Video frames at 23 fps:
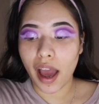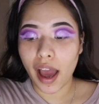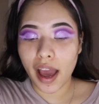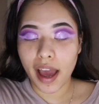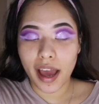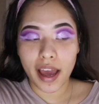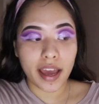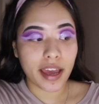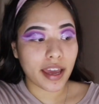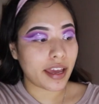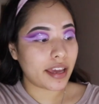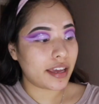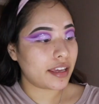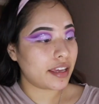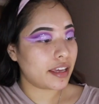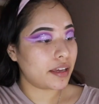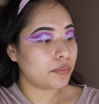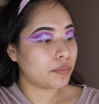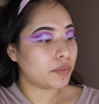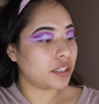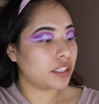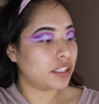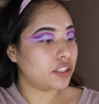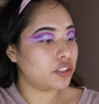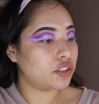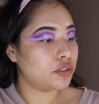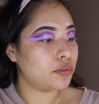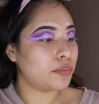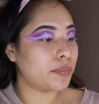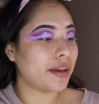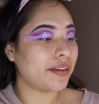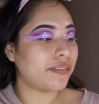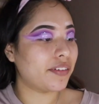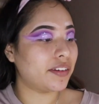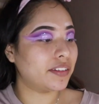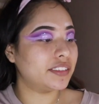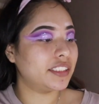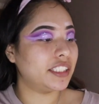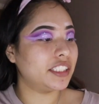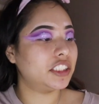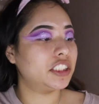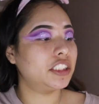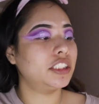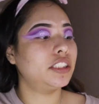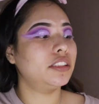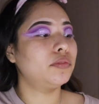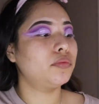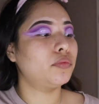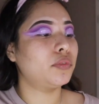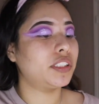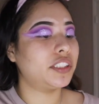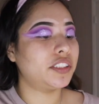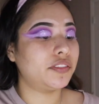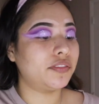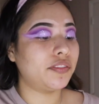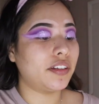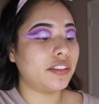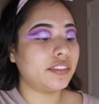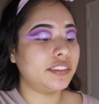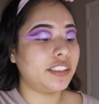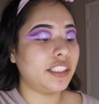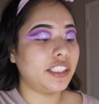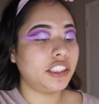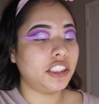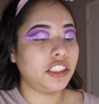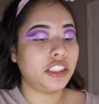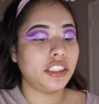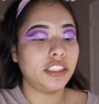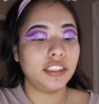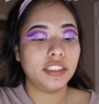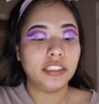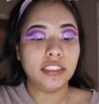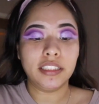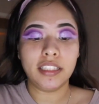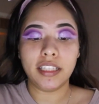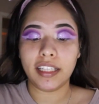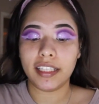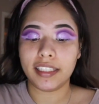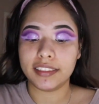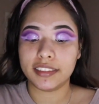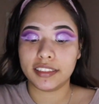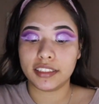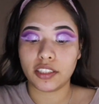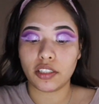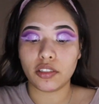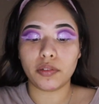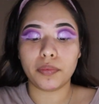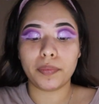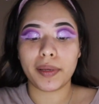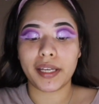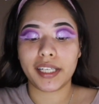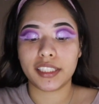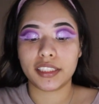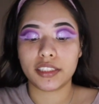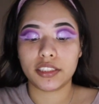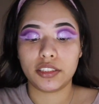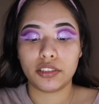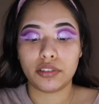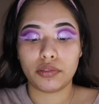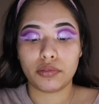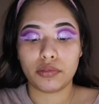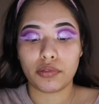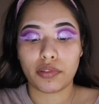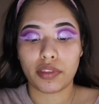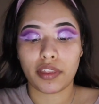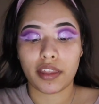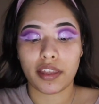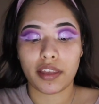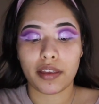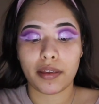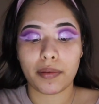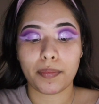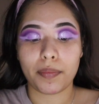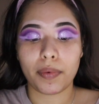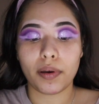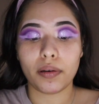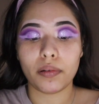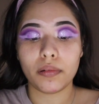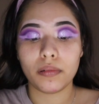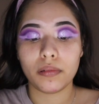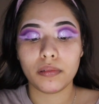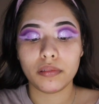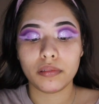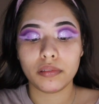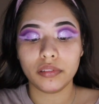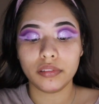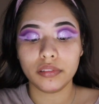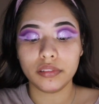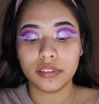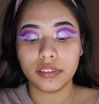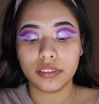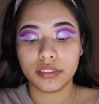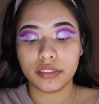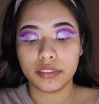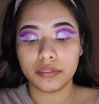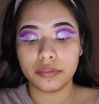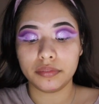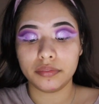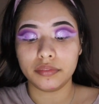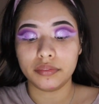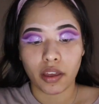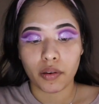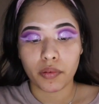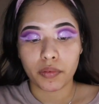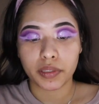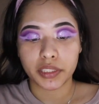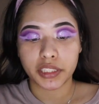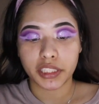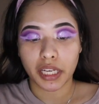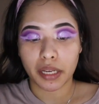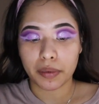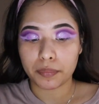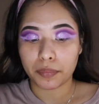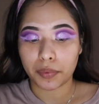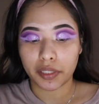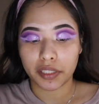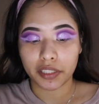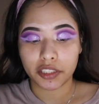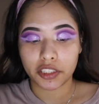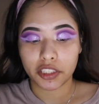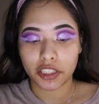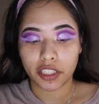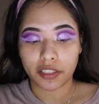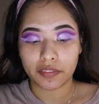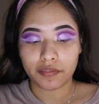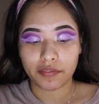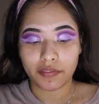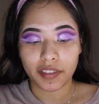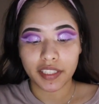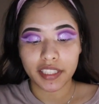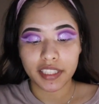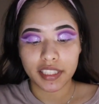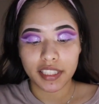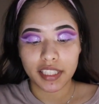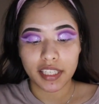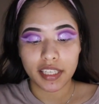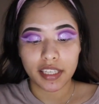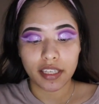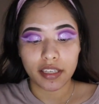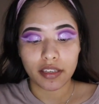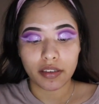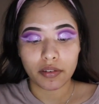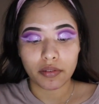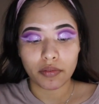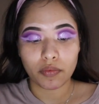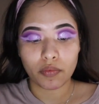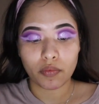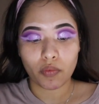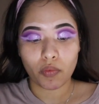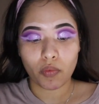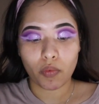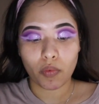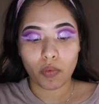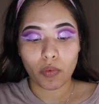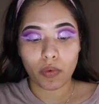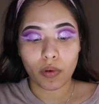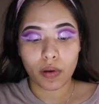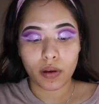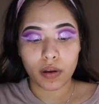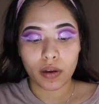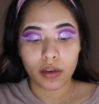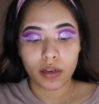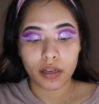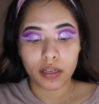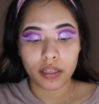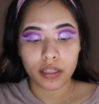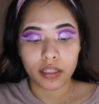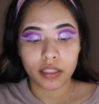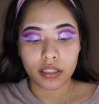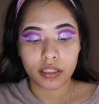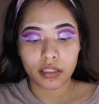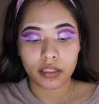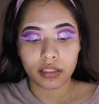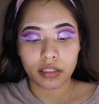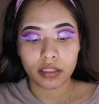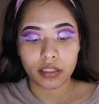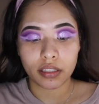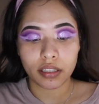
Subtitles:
I am gonna do my foundation. Which foundation? Let's go back to the polls, which I'm pretty sure Fenty won.